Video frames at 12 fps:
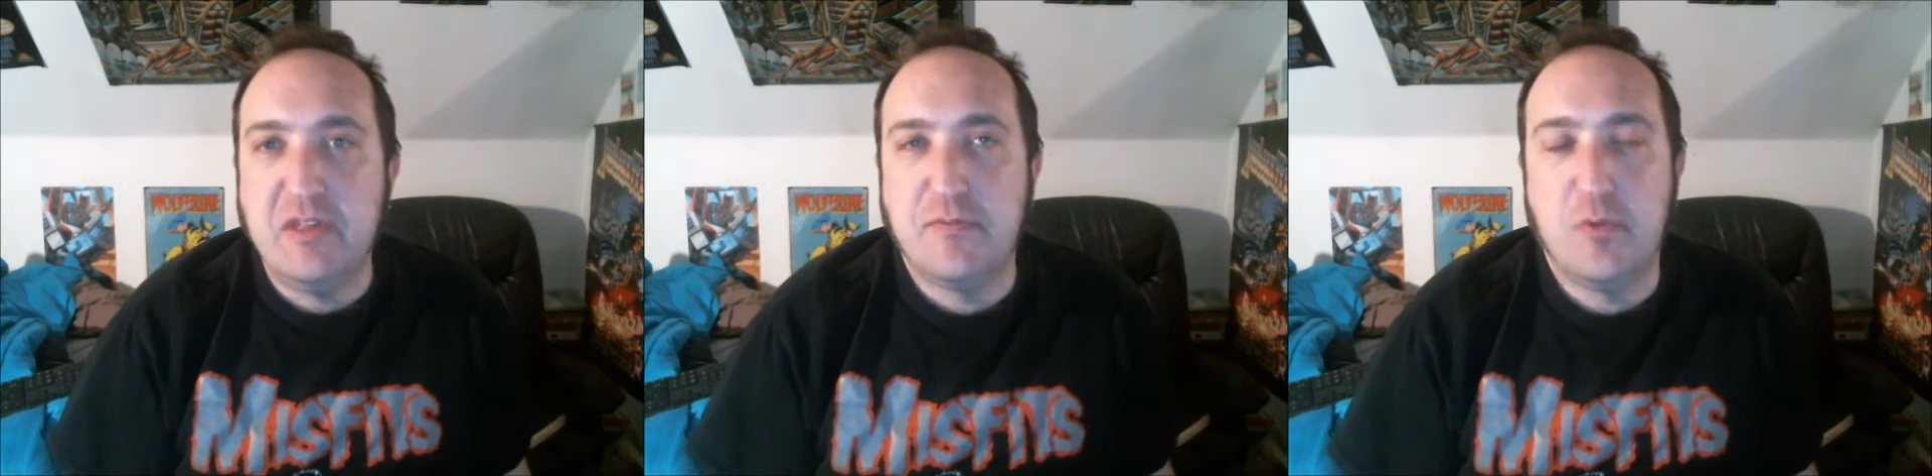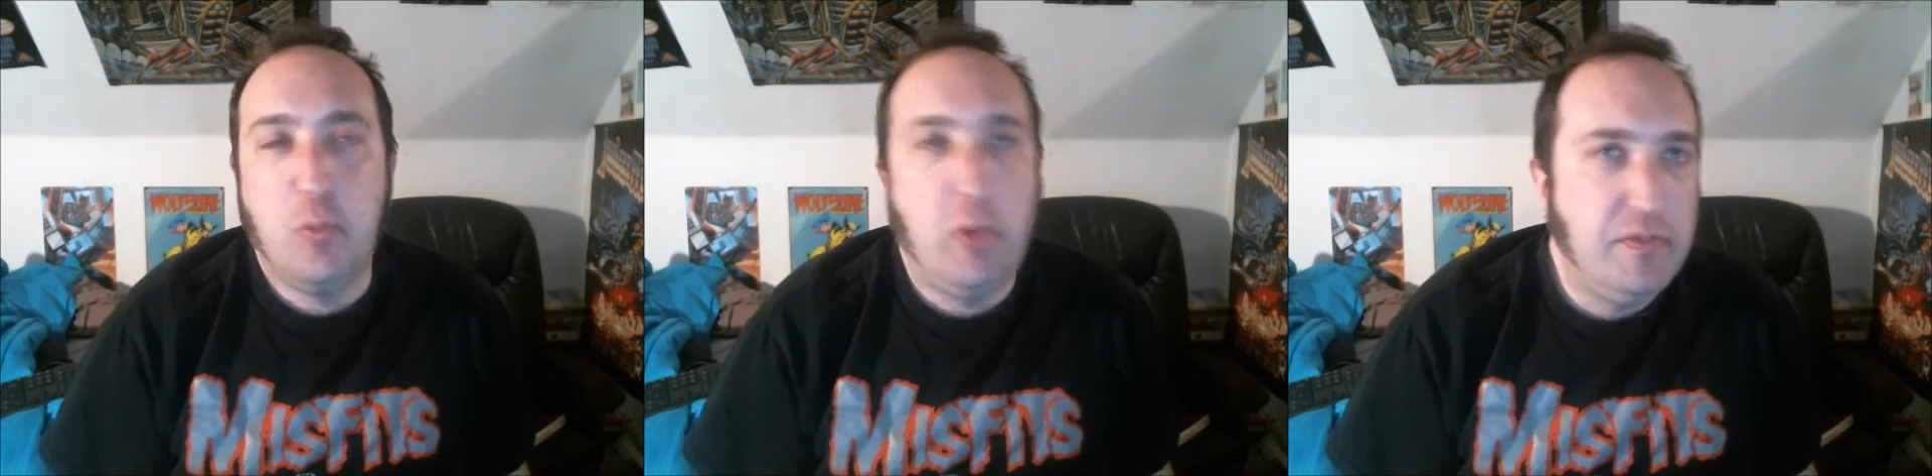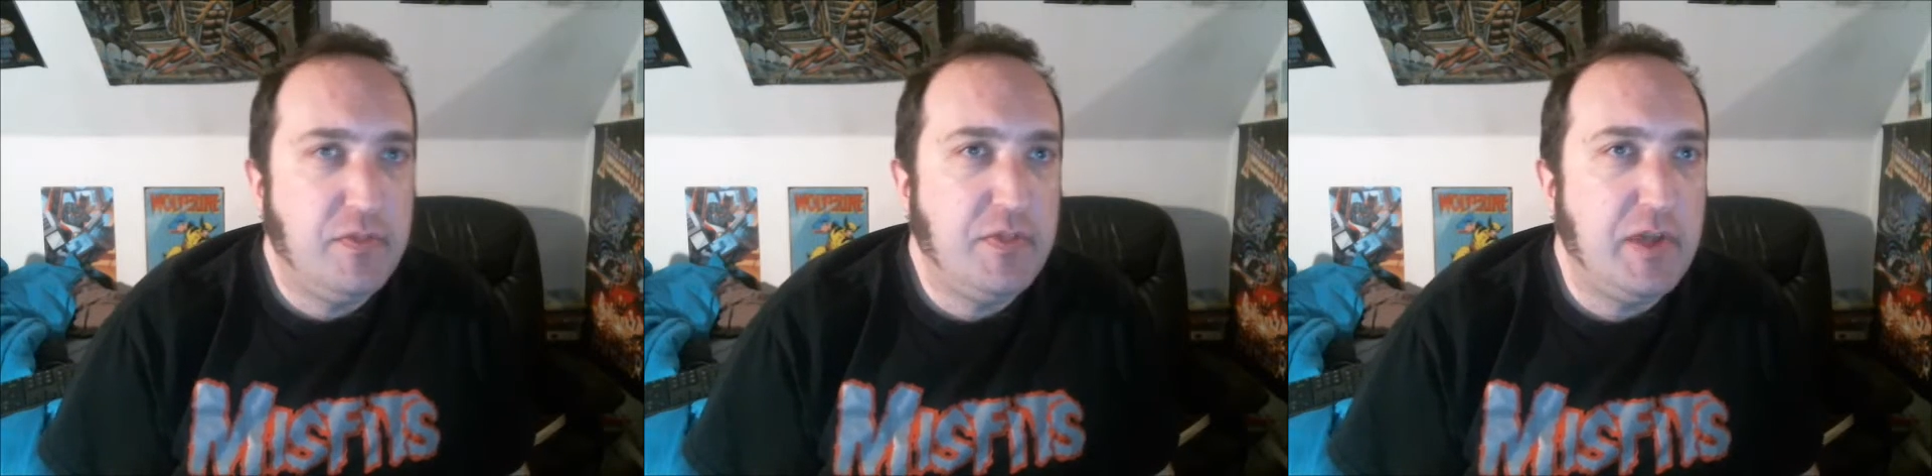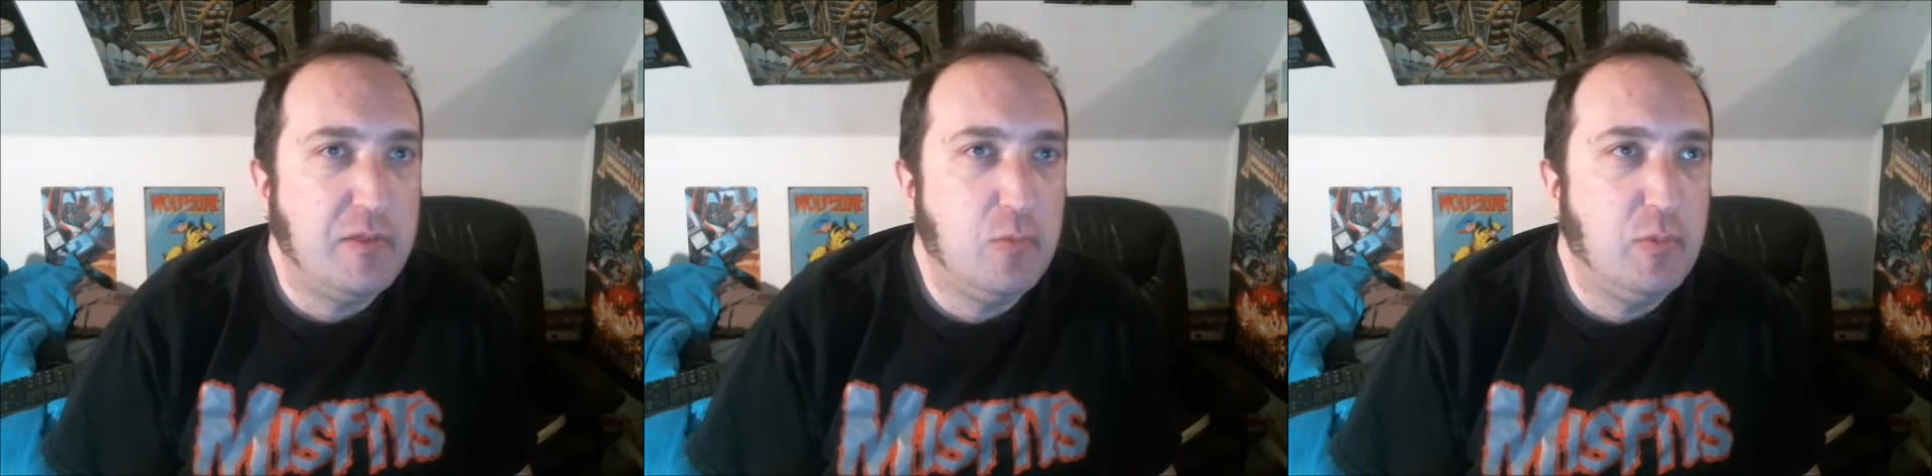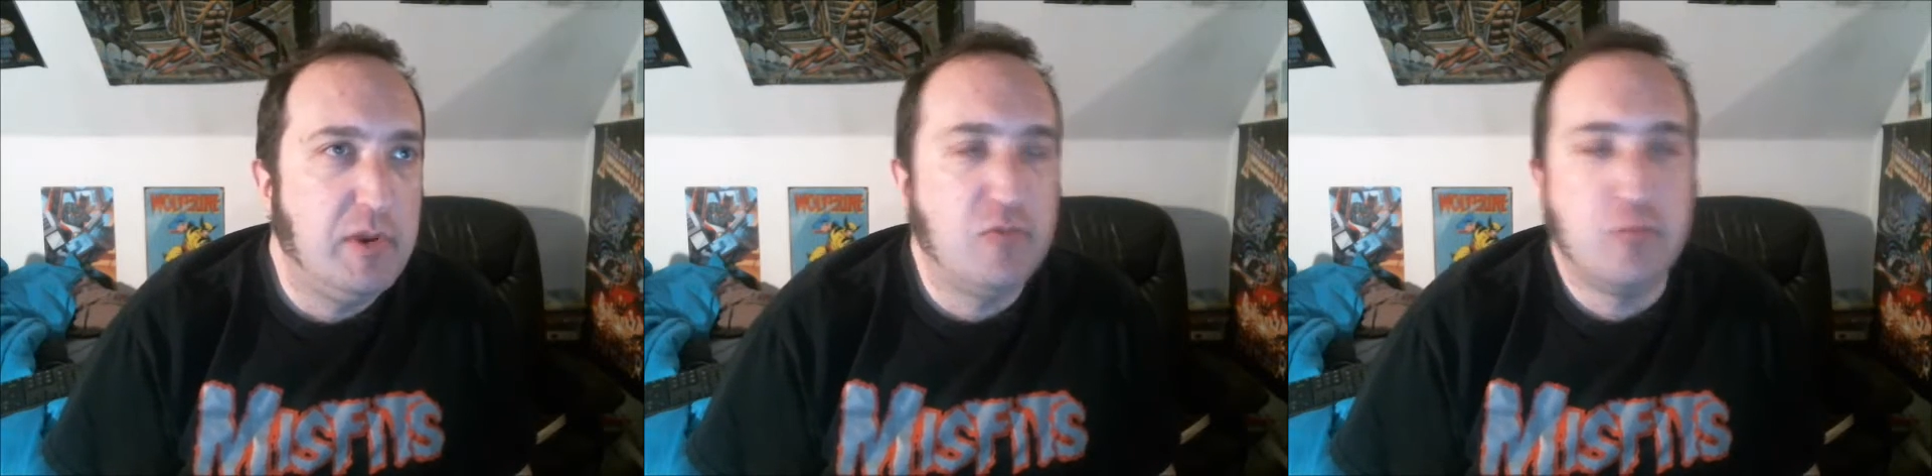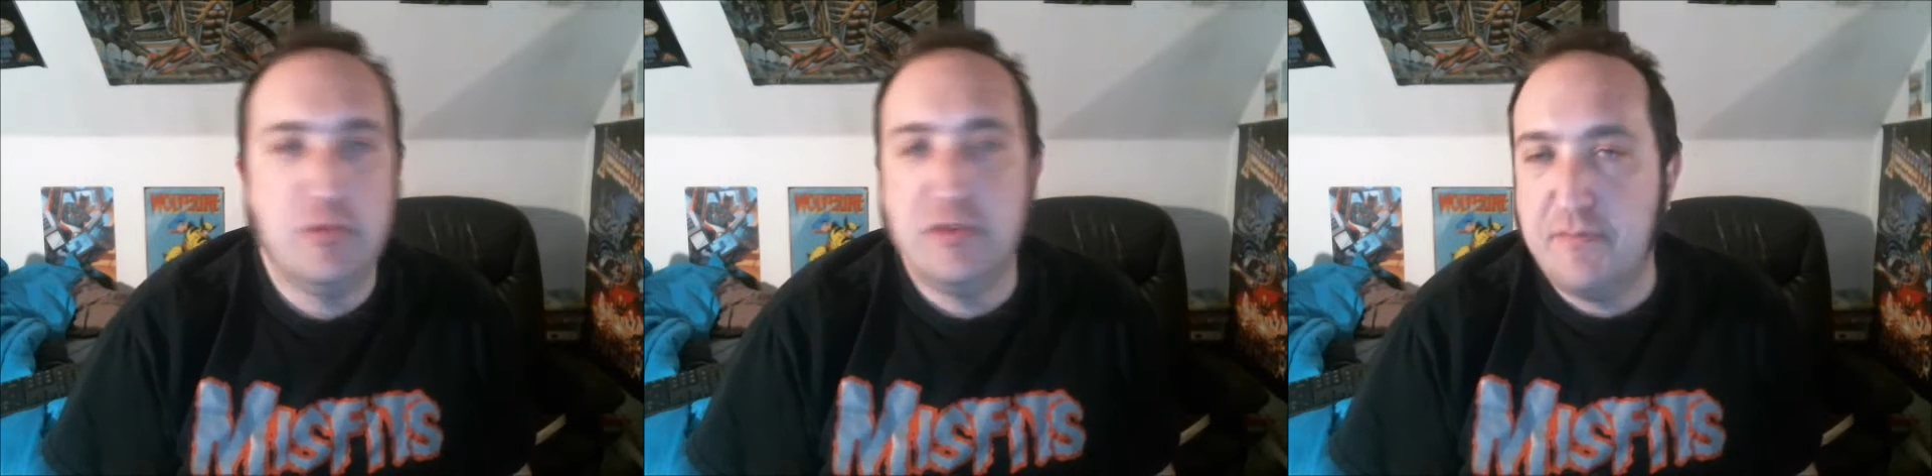for one thing when it's
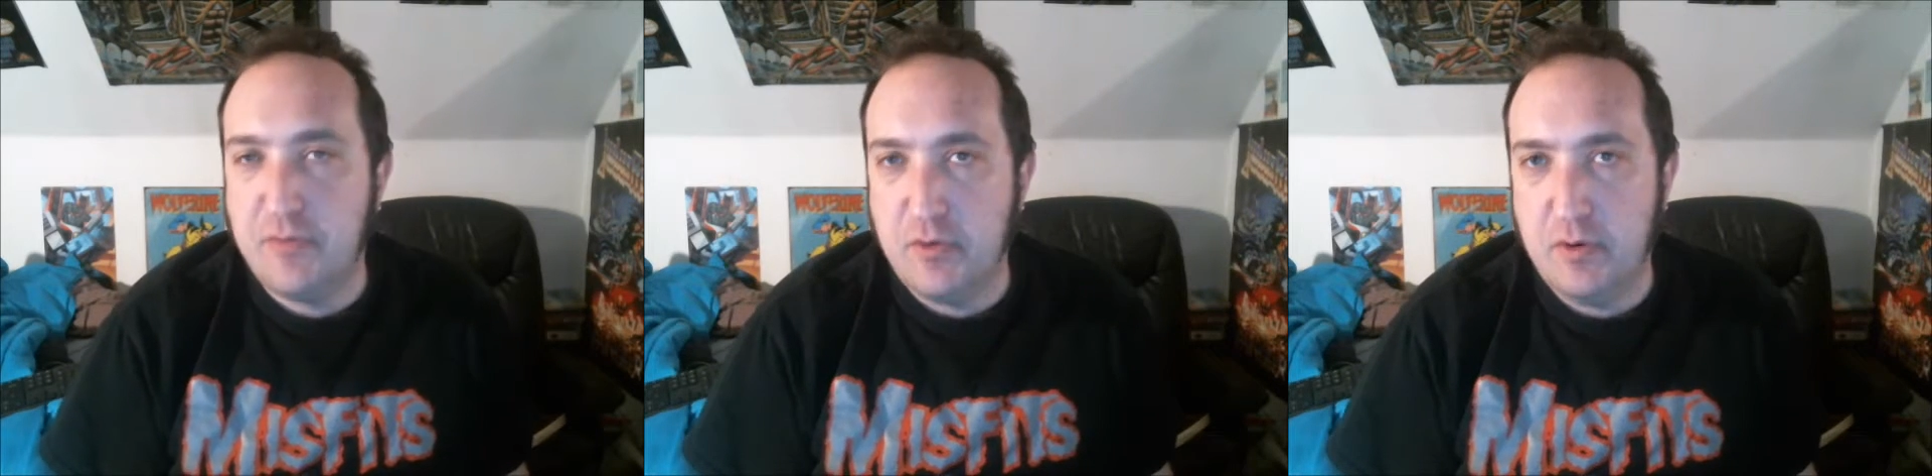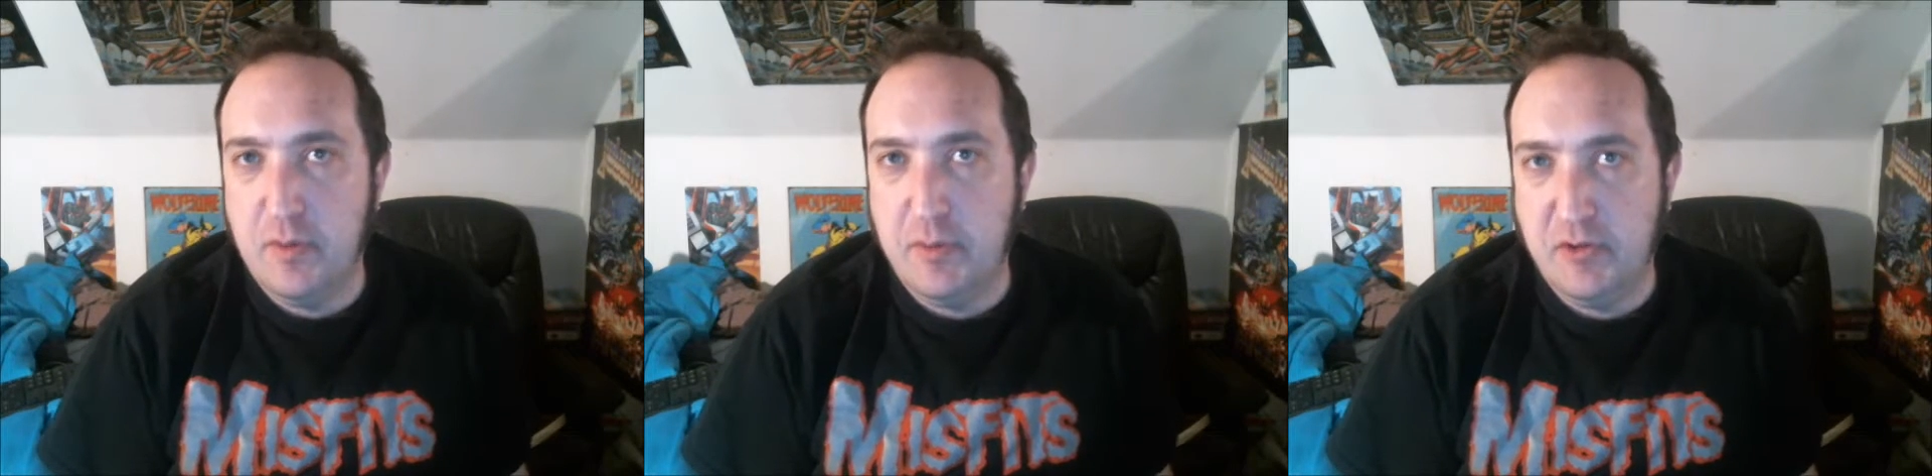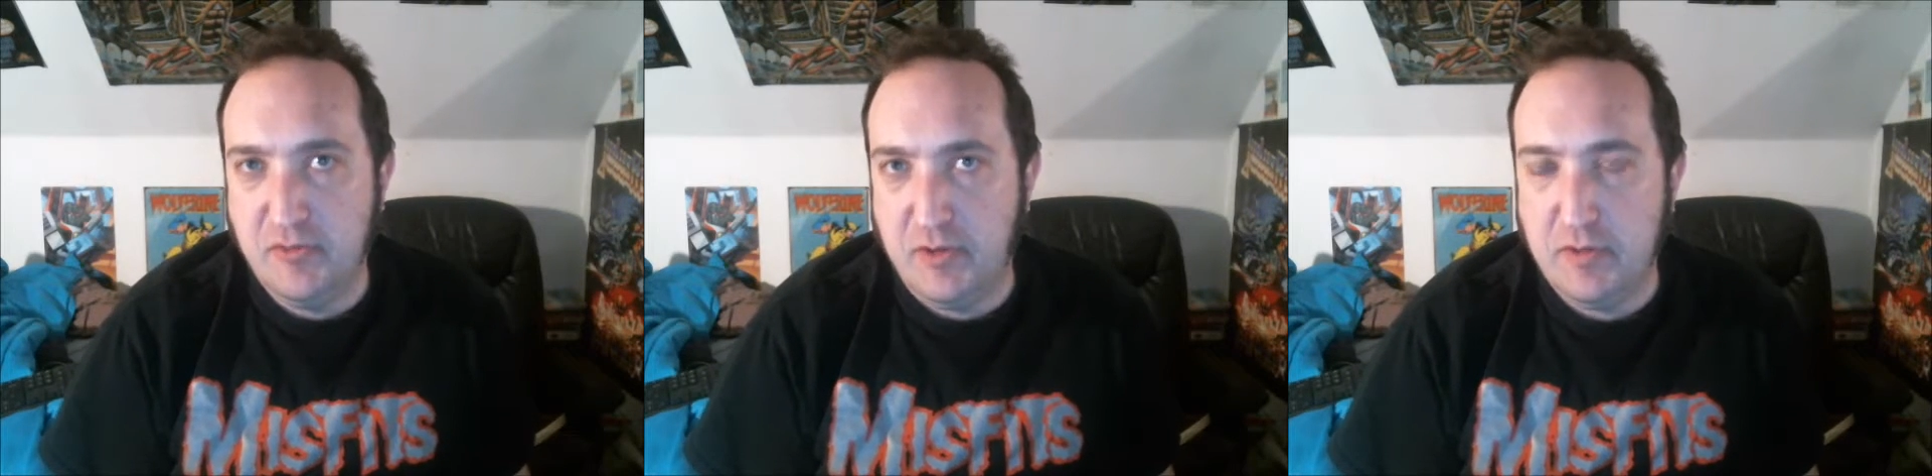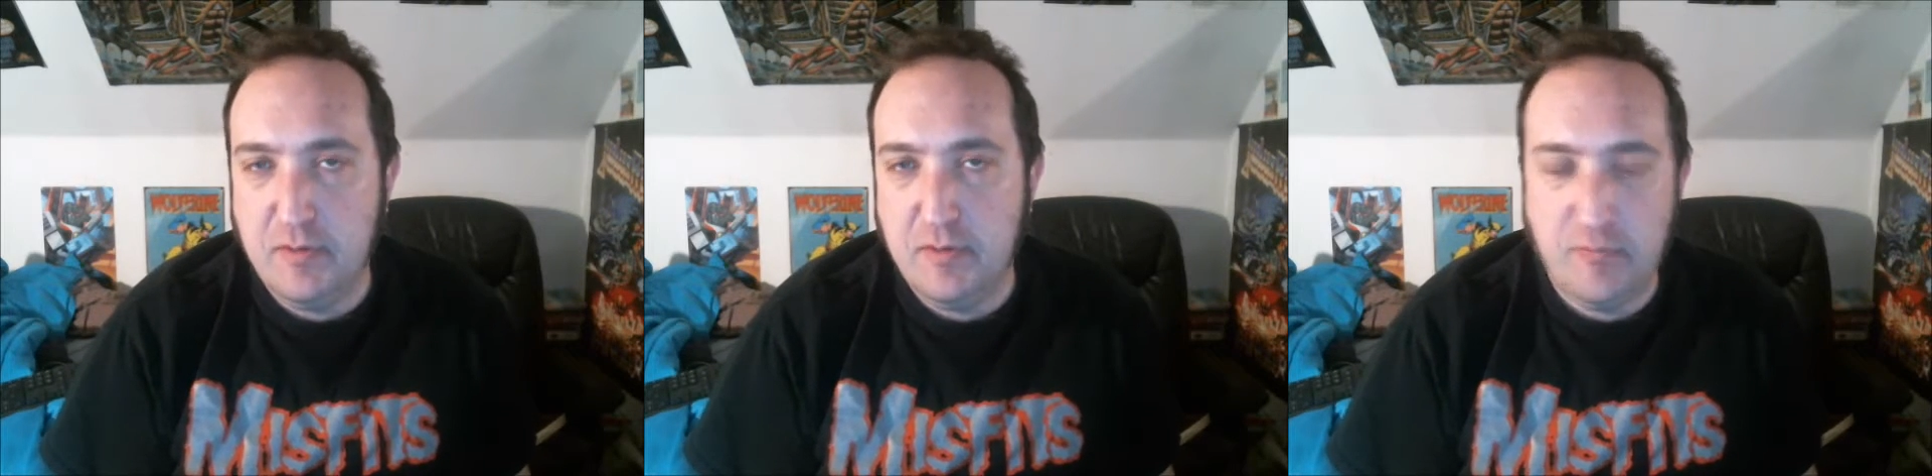really for a bunch of other